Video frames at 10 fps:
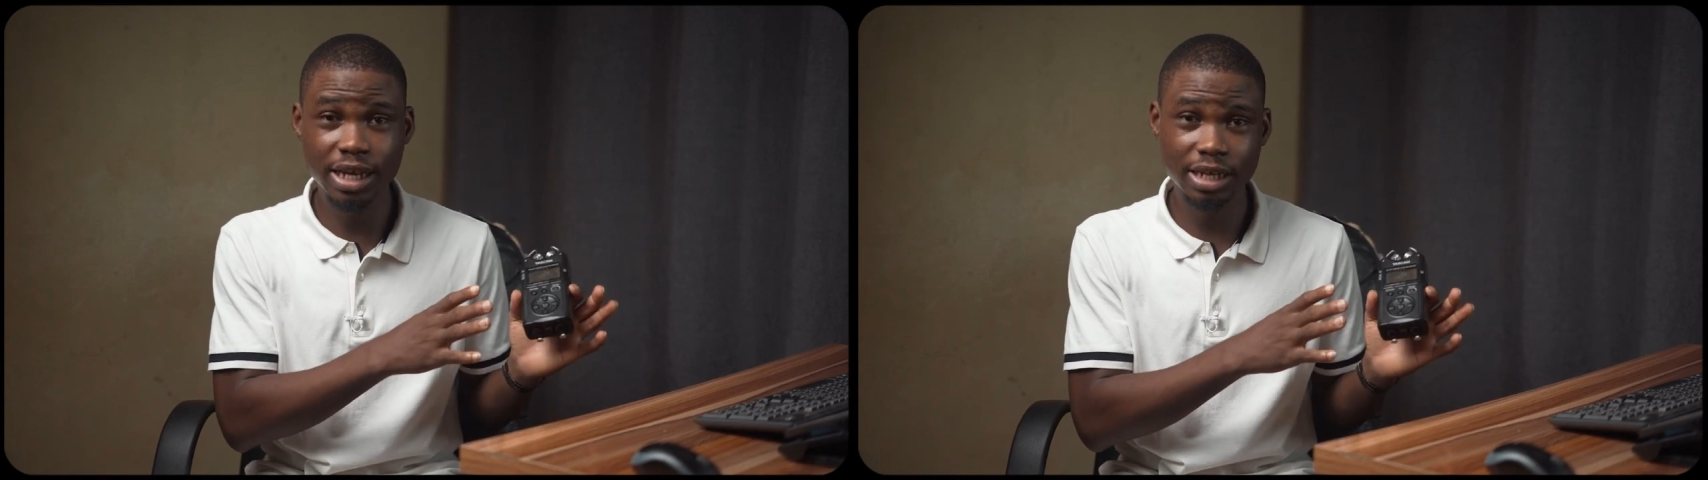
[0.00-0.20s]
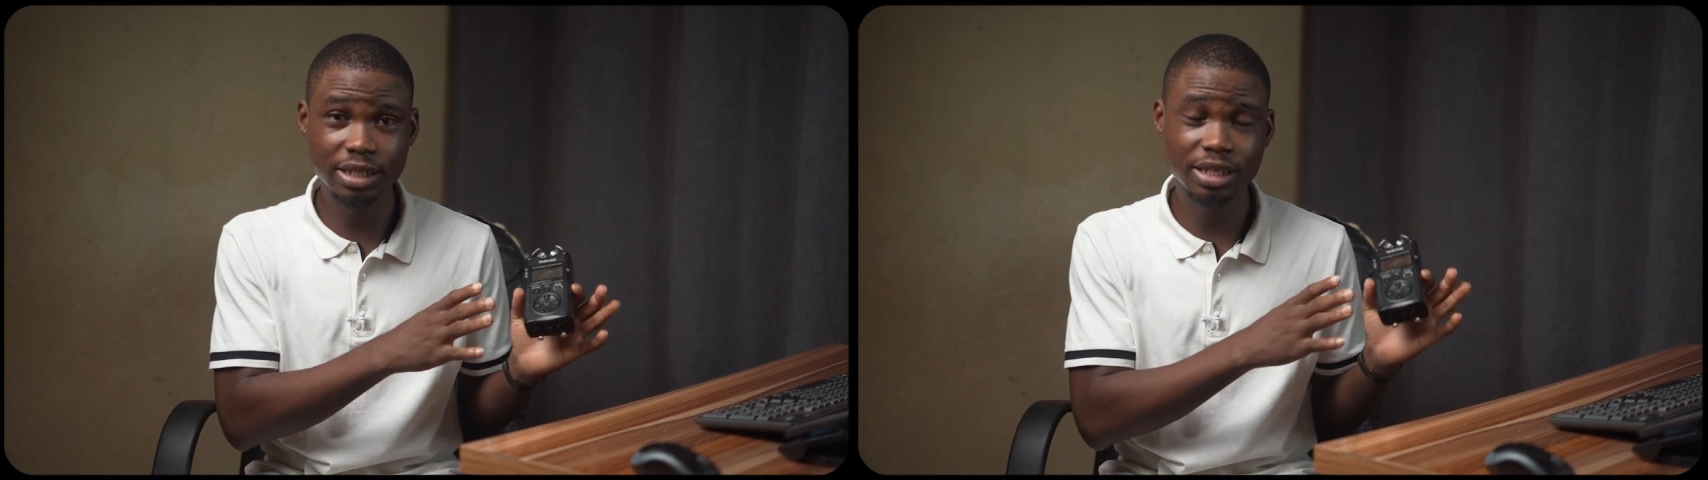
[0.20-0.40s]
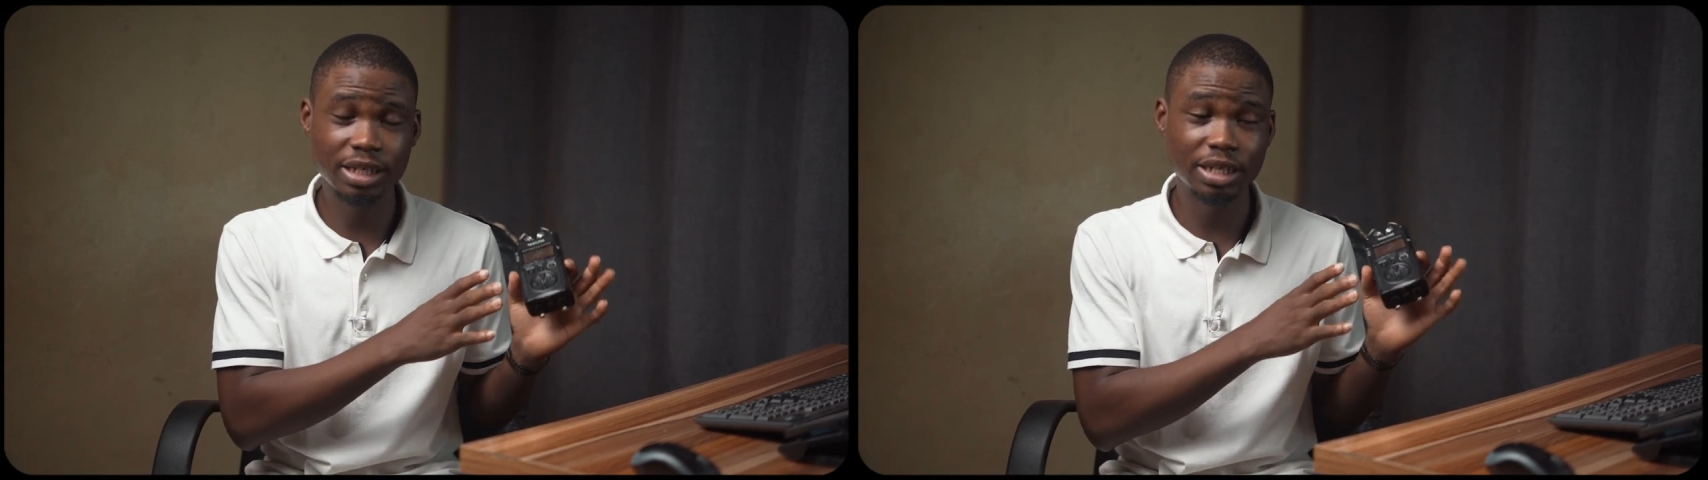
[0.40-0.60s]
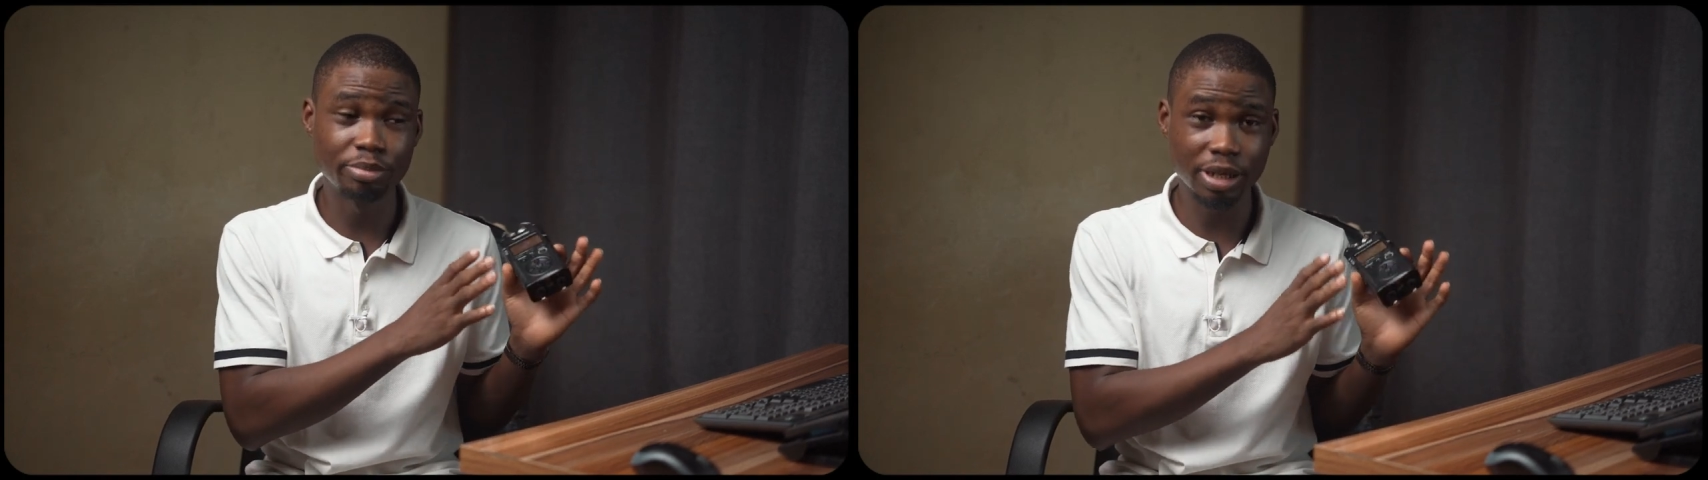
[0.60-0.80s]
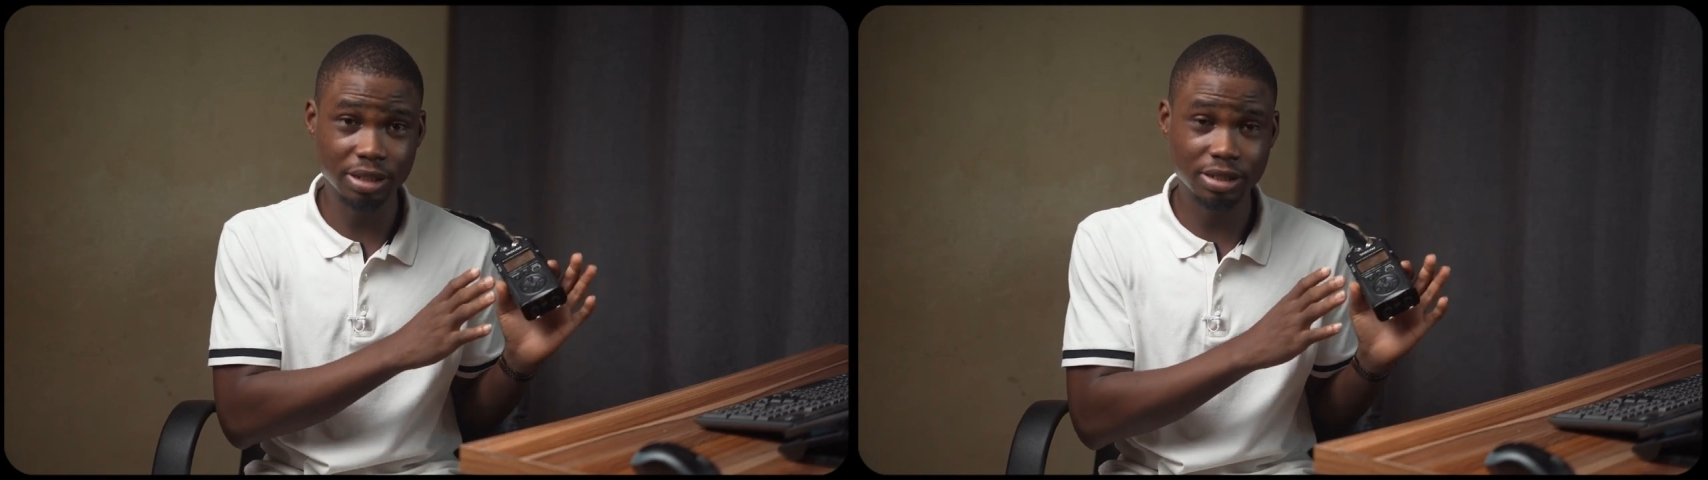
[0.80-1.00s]
had a
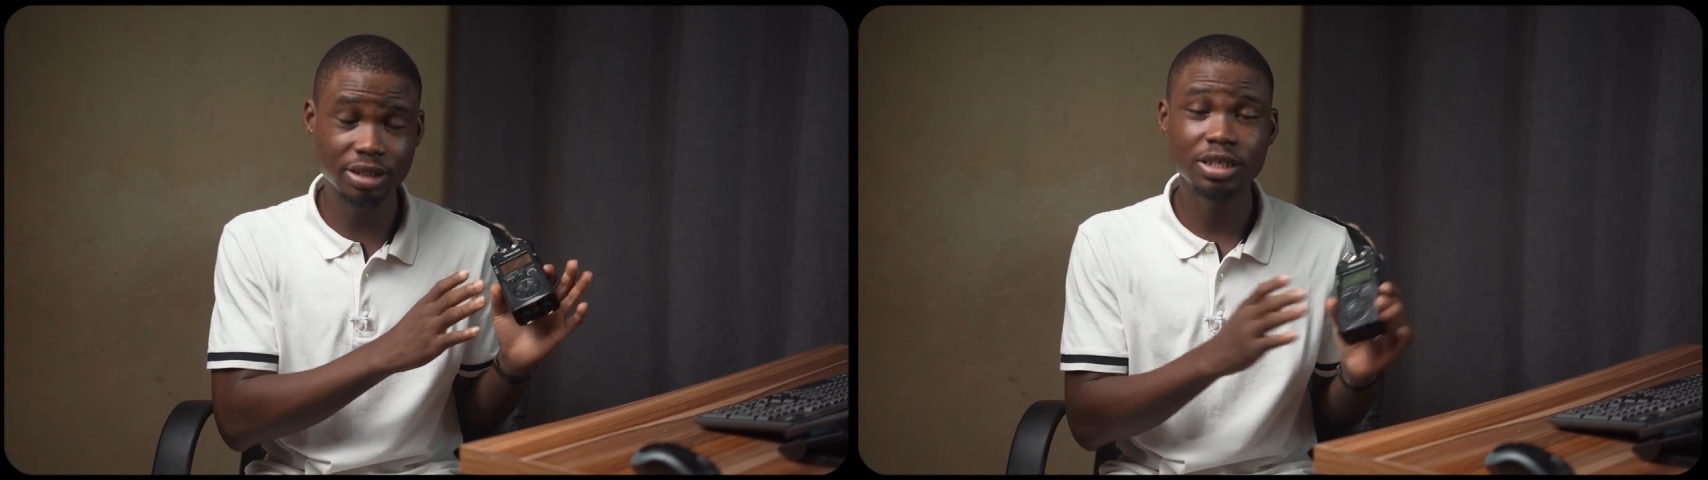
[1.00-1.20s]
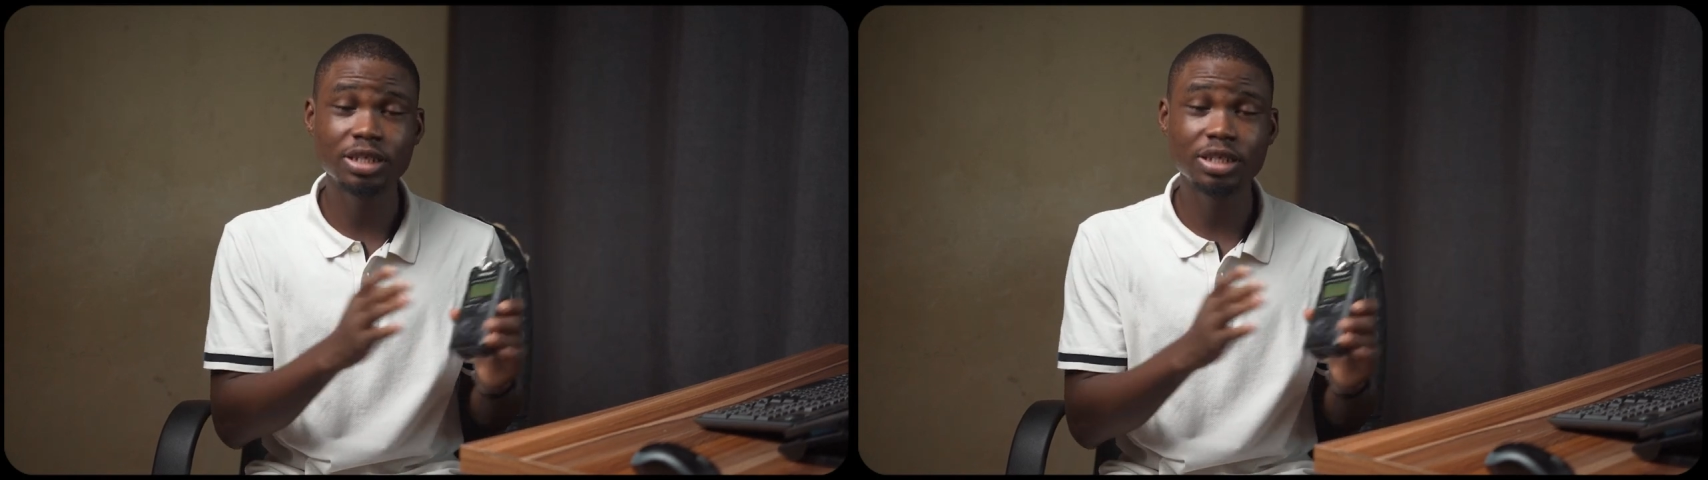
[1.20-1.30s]
band,